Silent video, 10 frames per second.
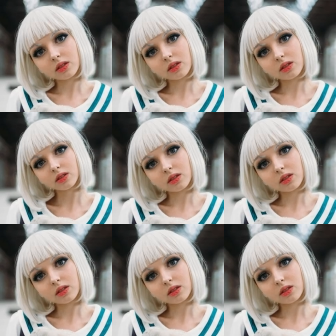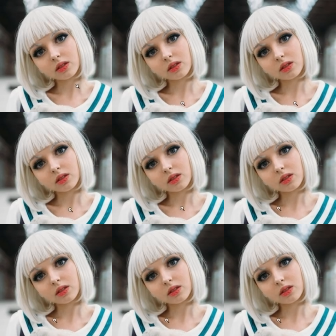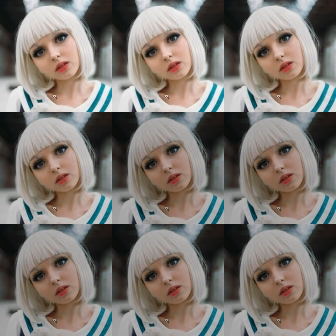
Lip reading: Nothing is said.